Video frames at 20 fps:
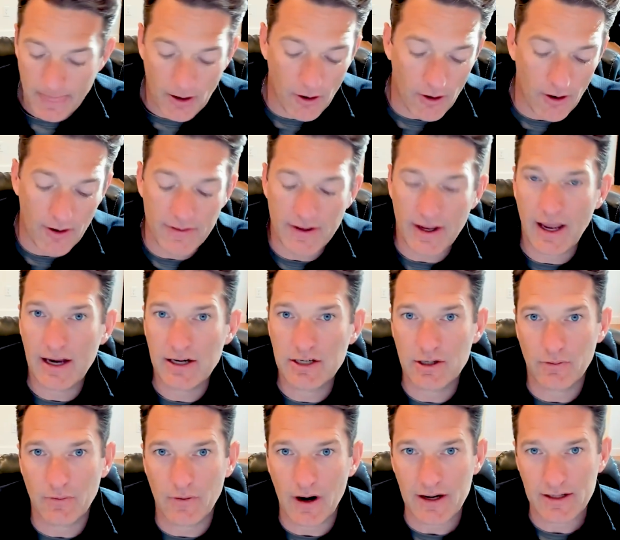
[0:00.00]
On the
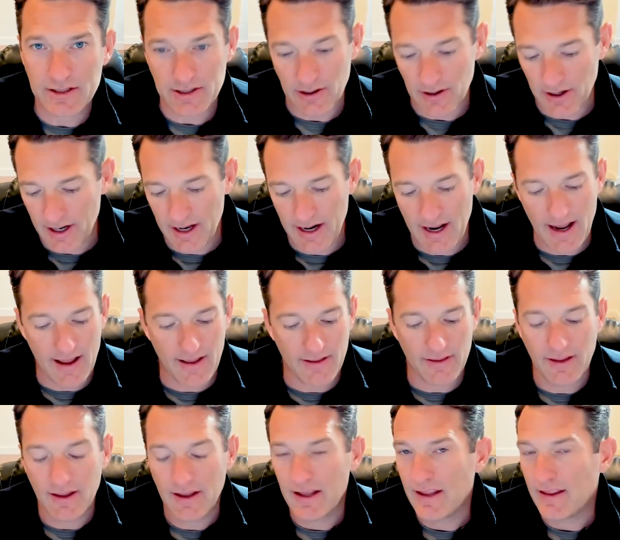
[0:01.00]
agent roster, it
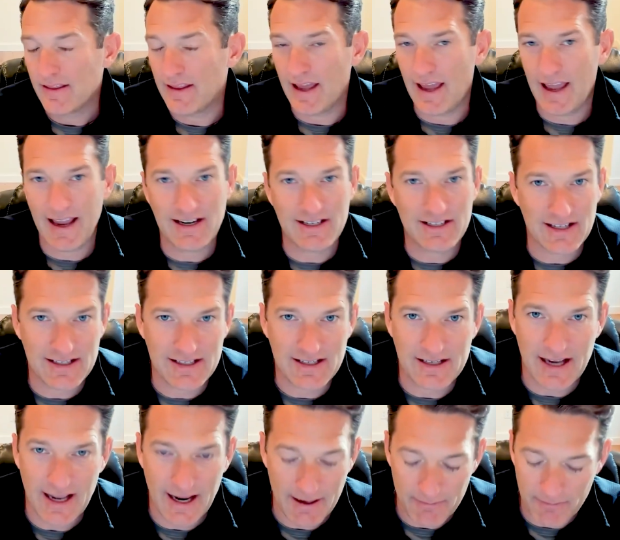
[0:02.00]
had the agent's
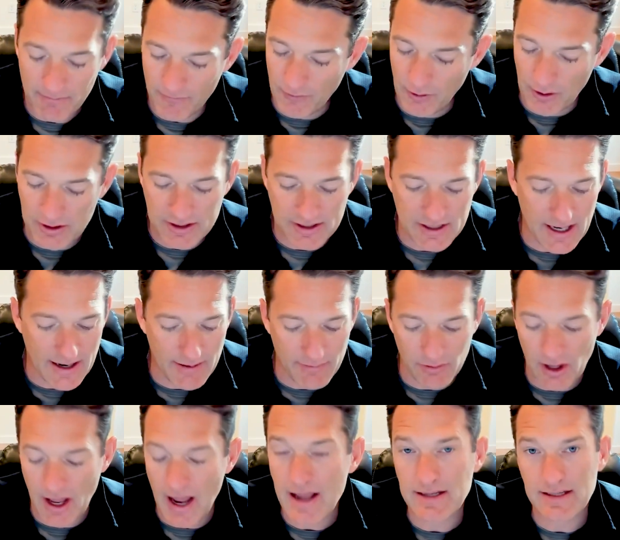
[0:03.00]
name, first name,
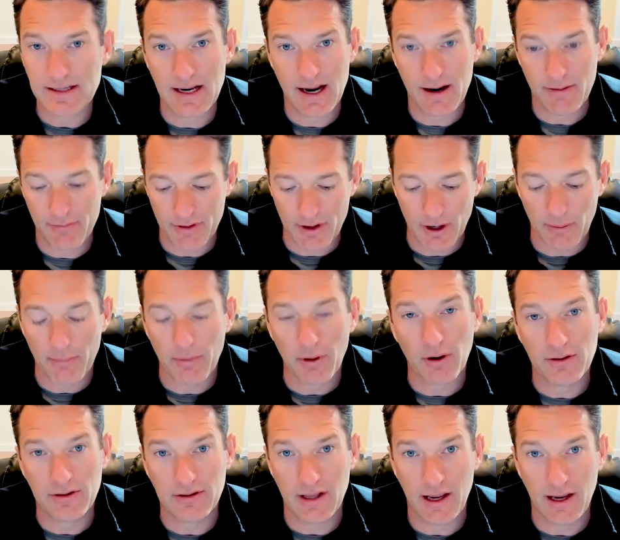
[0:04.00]
last name, their
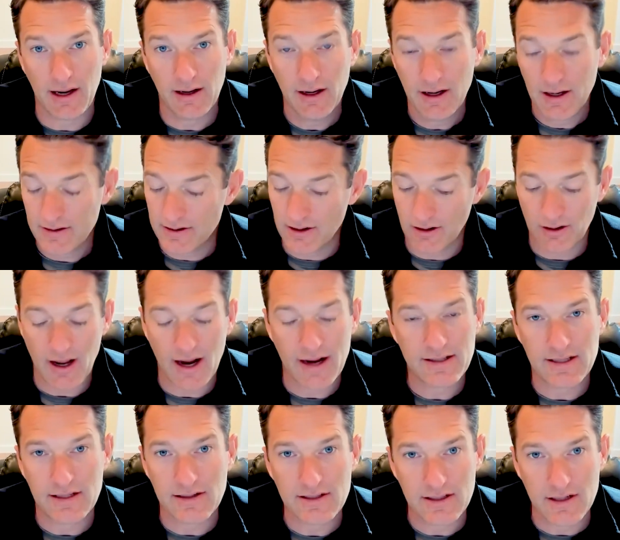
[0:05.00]
birthday, their
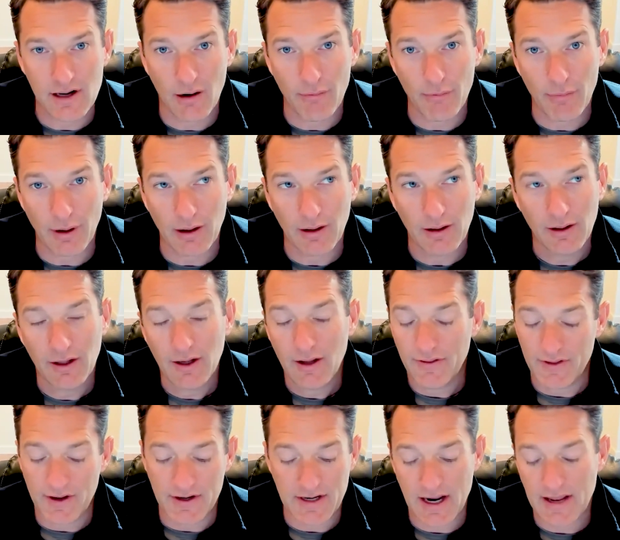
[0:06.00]
license number,
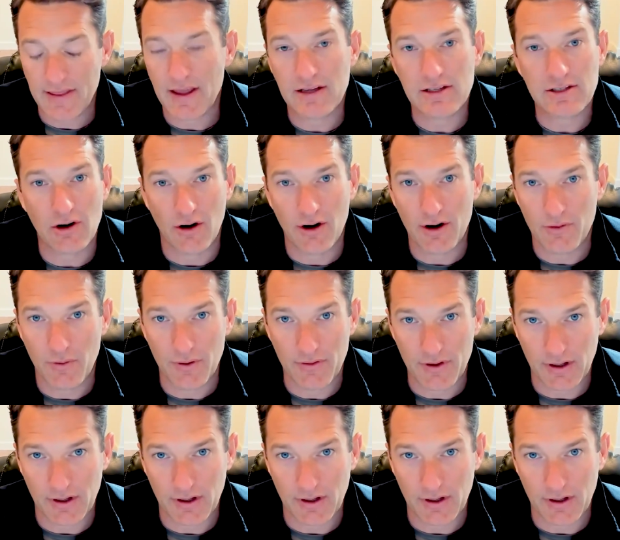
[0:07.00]
the day they started with the